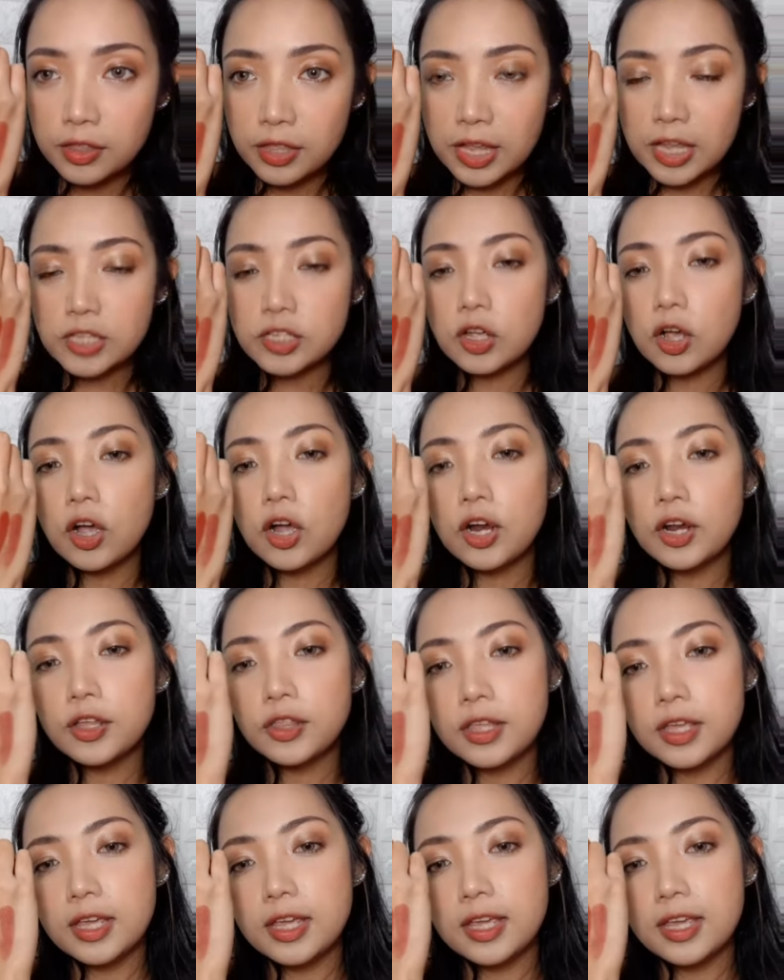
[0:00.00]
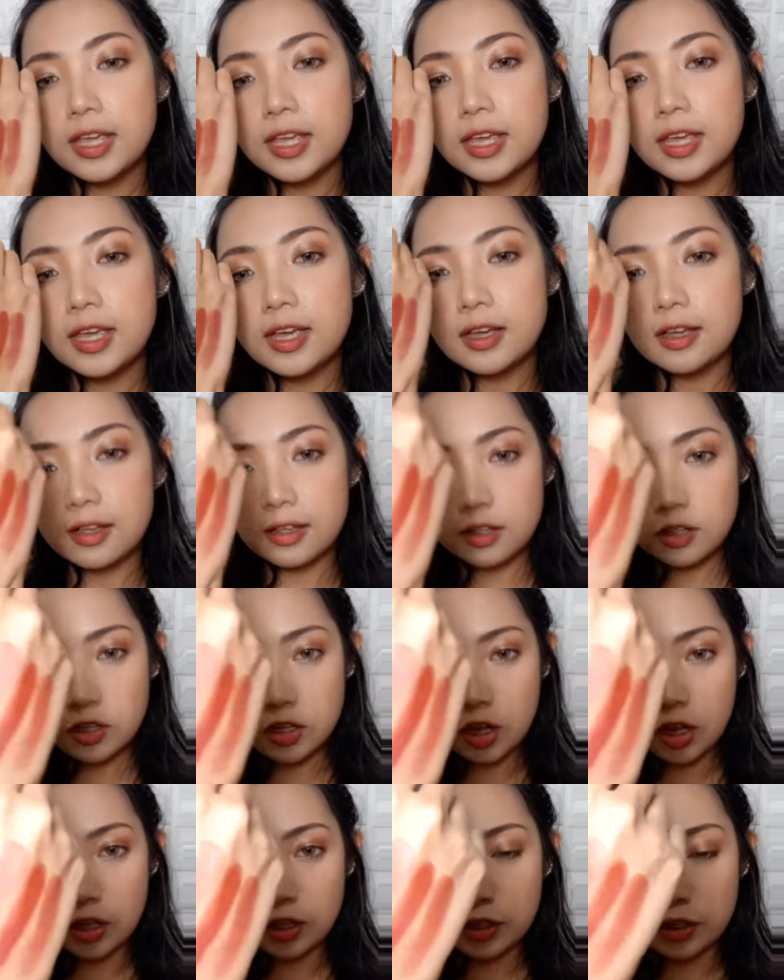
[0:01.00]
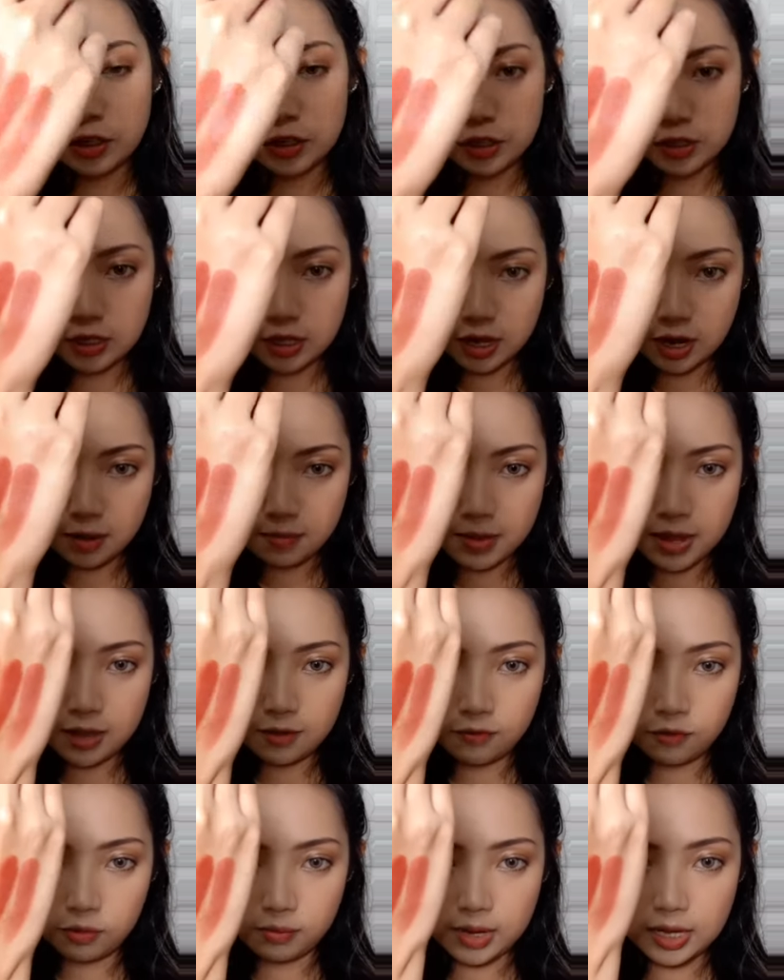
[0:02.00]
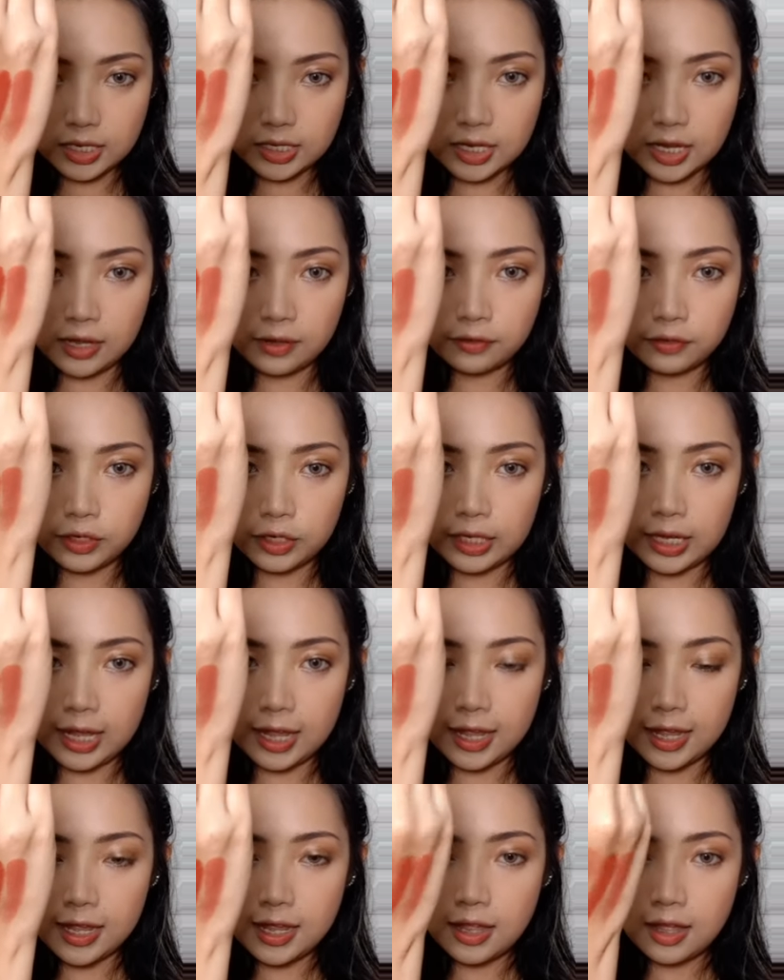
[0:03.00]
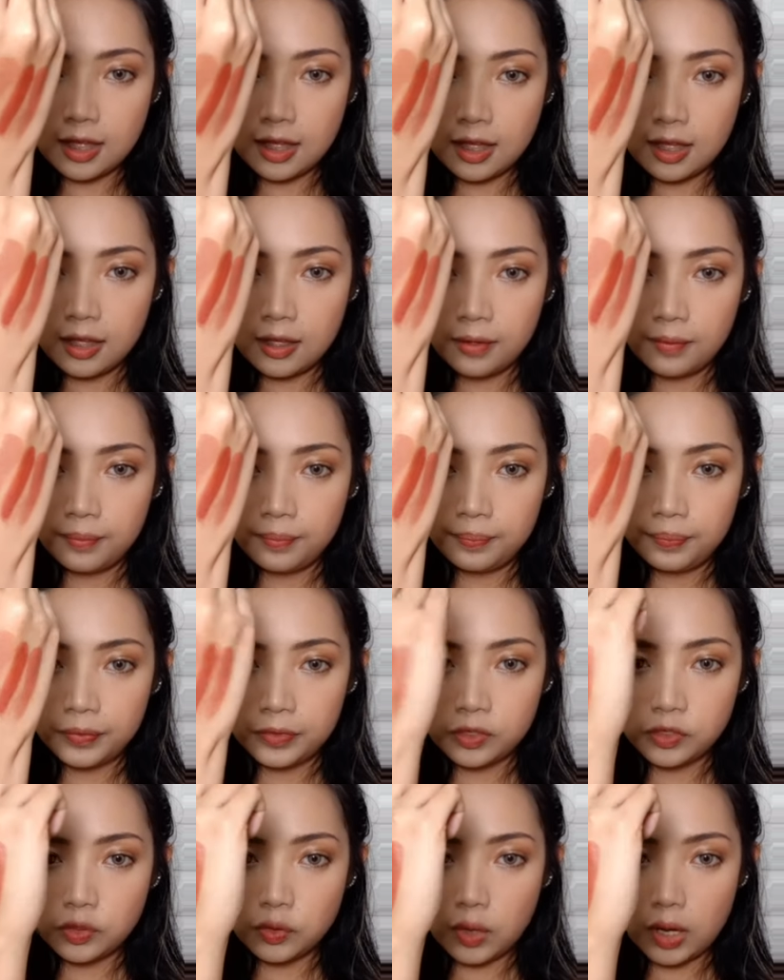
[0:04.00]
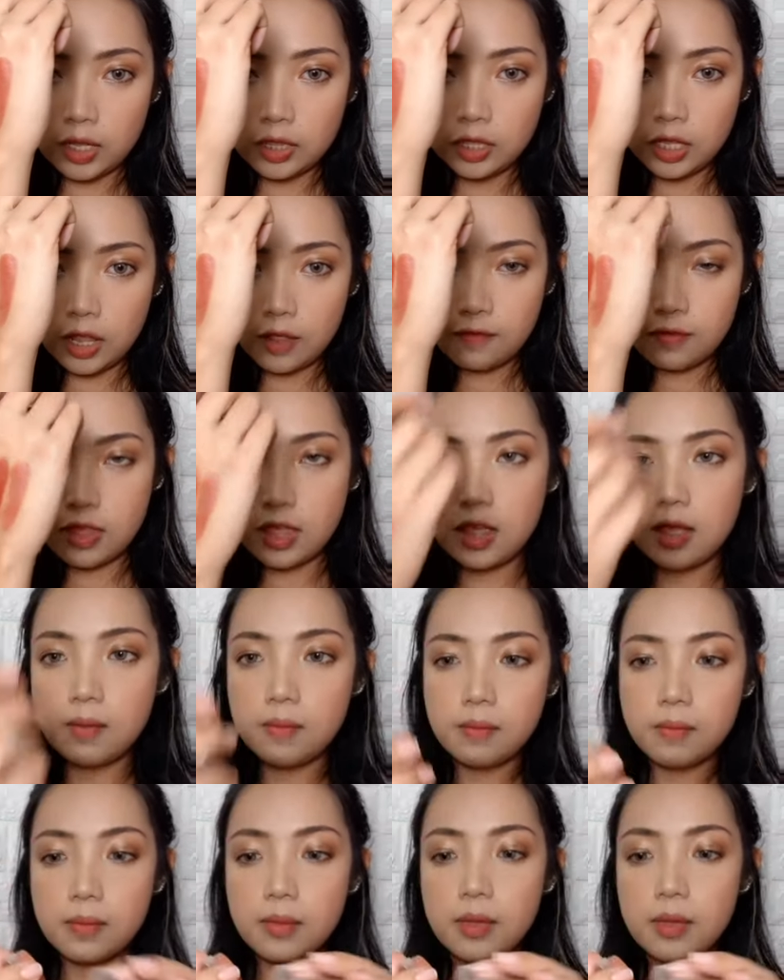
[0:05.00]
these are the colors that I made for myself today. So I love them.